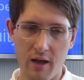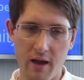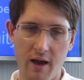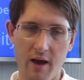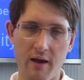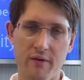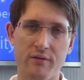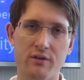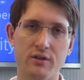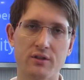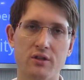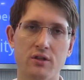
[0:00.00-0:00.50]

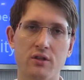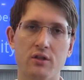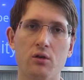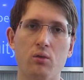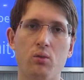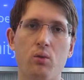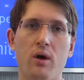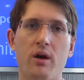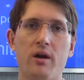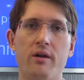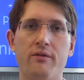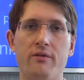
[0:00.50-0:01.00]
every single
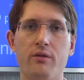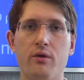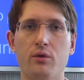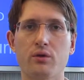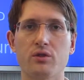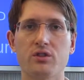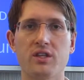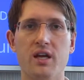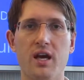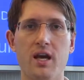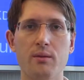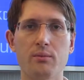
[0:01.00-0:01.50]
one of
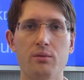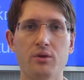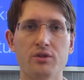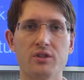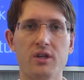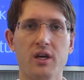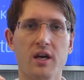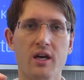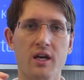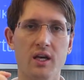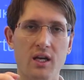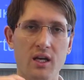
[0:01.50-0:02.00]
those tables
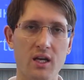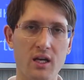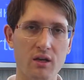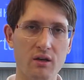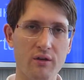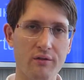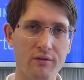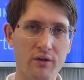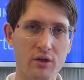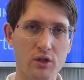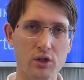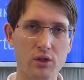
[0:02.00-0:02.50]

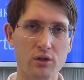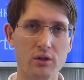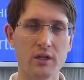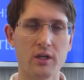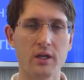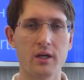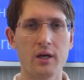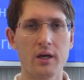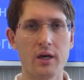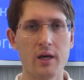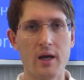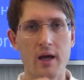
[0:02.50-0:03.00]

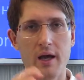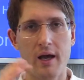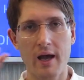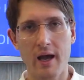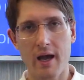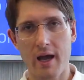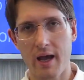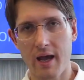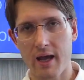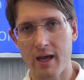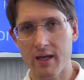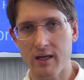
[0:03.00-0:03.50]
individually
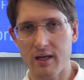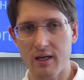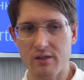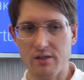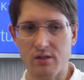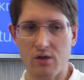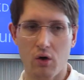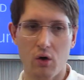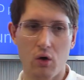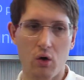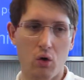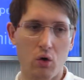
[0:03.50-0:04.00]
and as
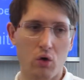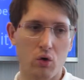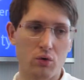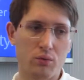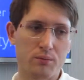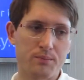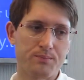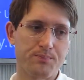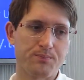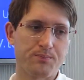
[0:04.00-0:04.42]
a whole.